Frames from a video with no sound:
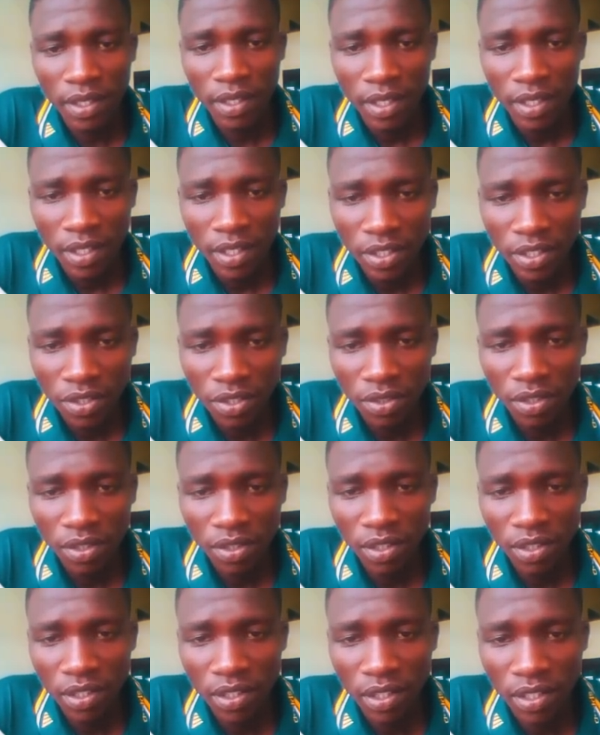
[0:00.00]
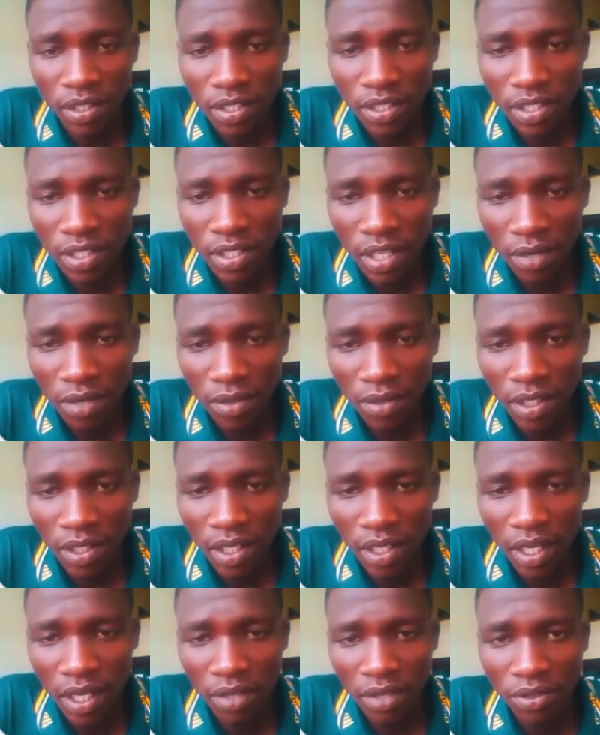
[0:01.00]
So its sounding
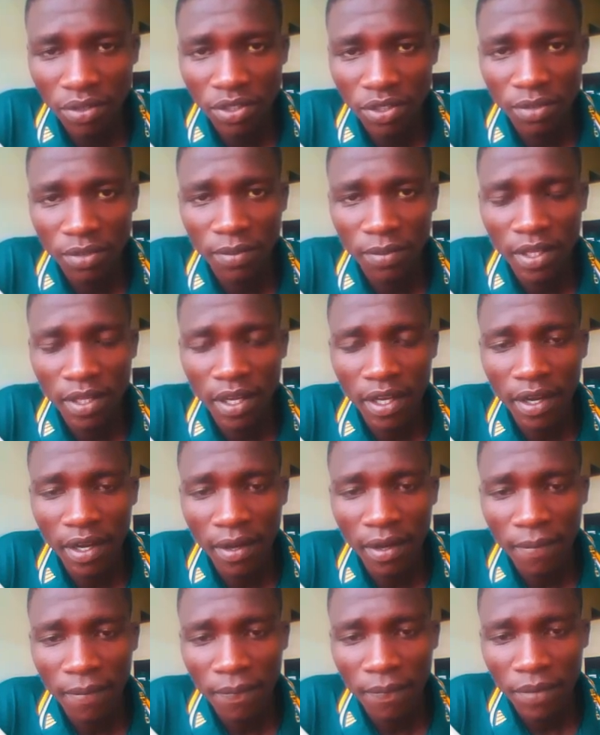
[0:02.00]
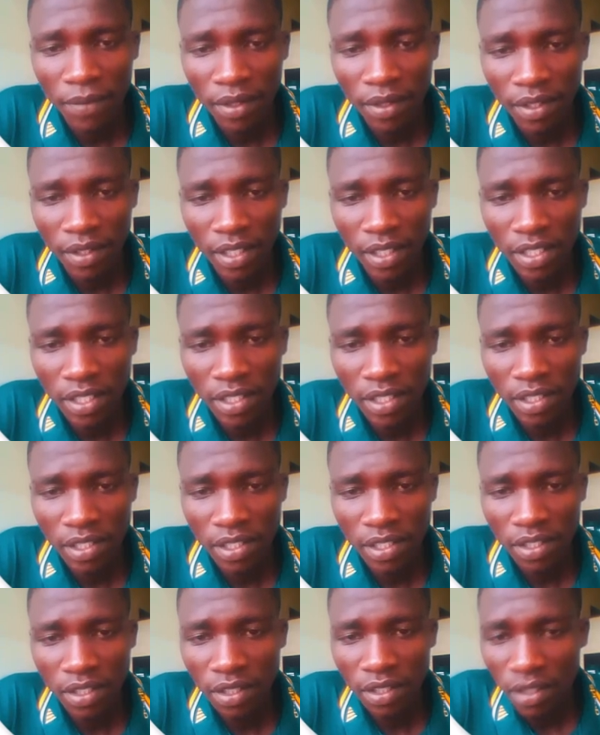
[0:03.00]
can also be there. Just listen.